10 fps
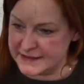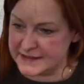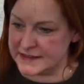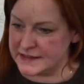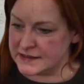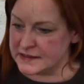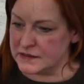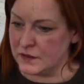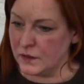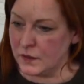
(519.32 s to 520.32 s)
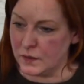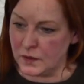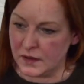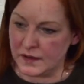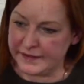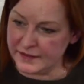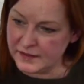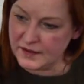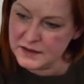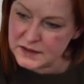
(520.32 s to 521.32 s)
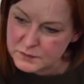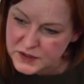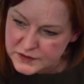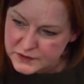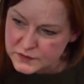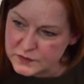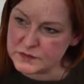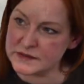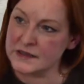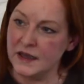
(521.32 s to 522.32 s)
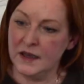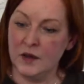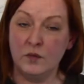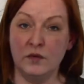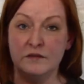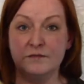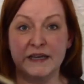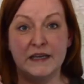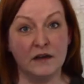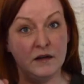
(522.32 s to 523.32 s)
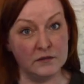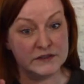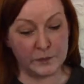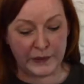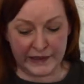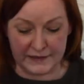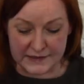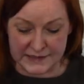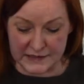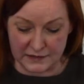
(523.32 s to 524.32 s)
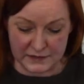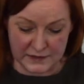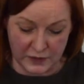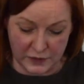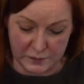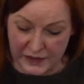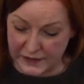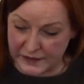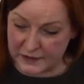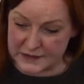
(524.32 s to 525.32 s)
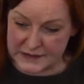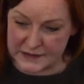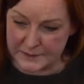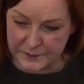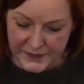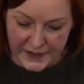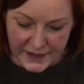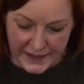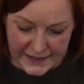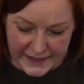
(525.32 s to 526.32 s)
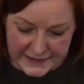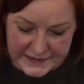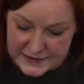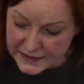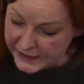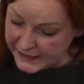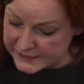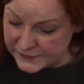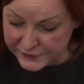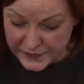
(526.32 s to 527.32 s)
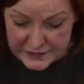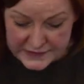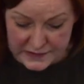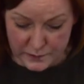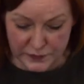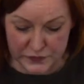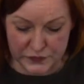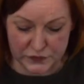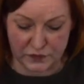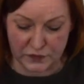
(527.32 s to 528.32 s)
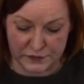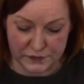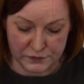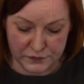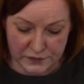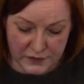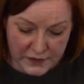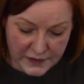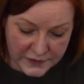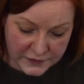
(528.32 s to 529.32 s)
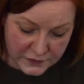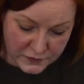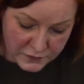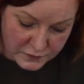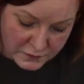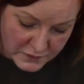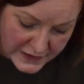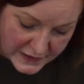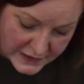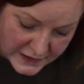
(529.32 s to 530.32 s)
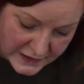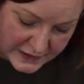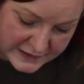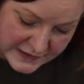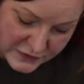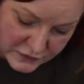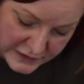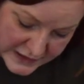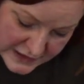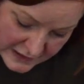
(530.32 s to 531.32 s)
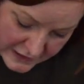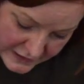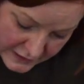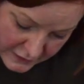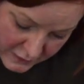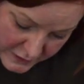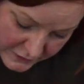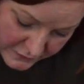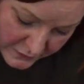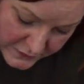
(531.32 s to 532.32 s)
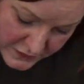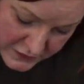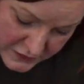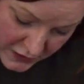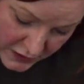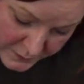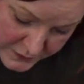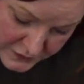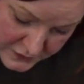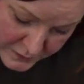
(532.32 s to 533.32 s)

So I think I'm going to use one of my gold pens or markers. And it's very simple to draw the rune. You make a straight line coming from the top to the